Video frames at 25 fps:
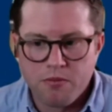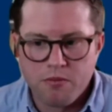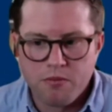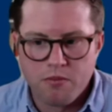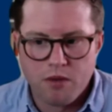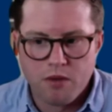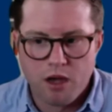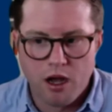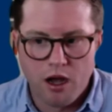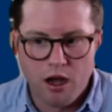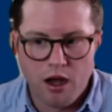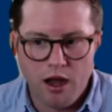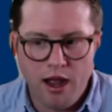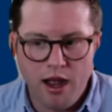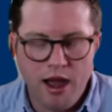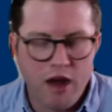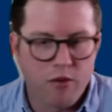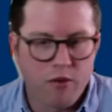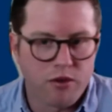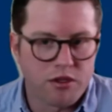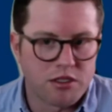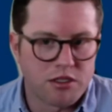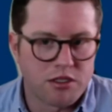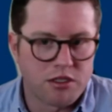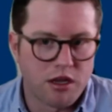how do
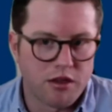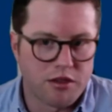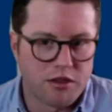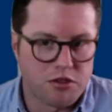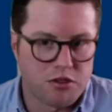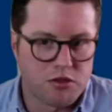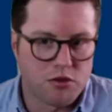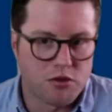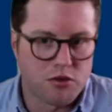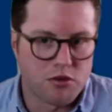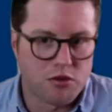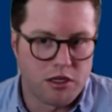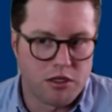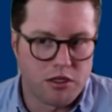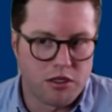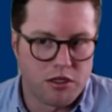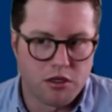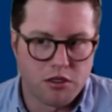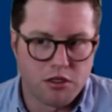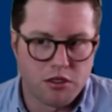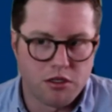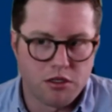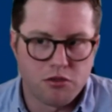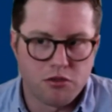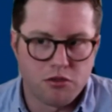we sell this to
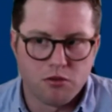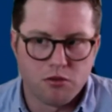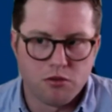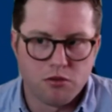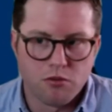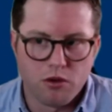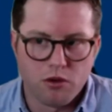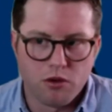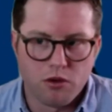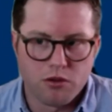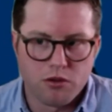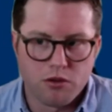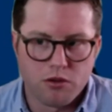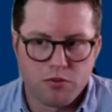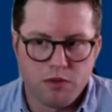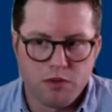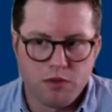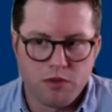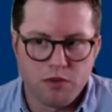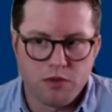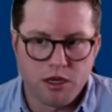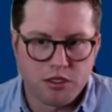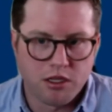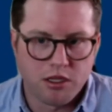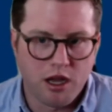researchers who are more
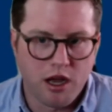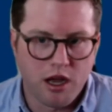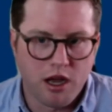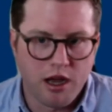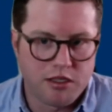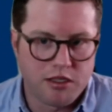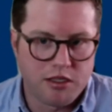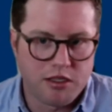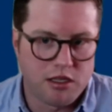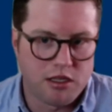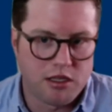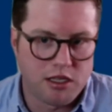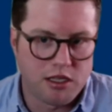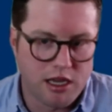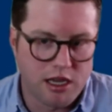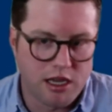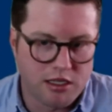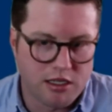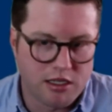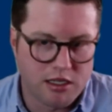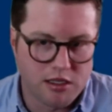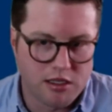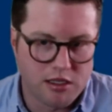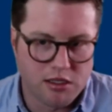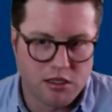specialized in the
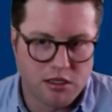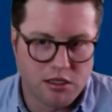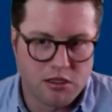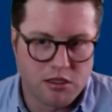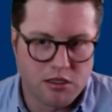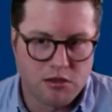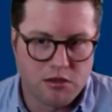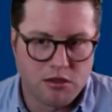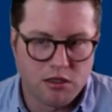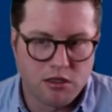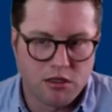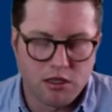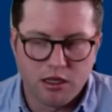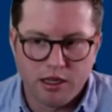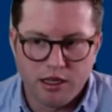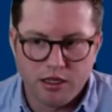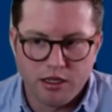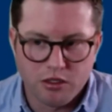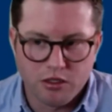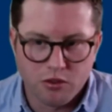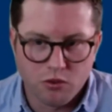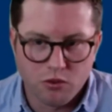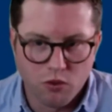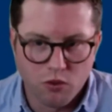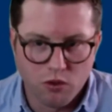18th century in the
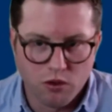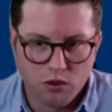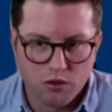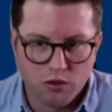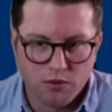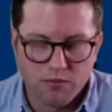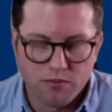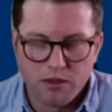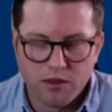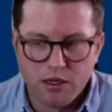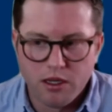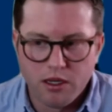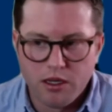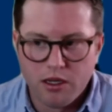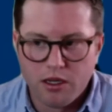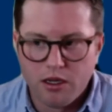Atlantic world?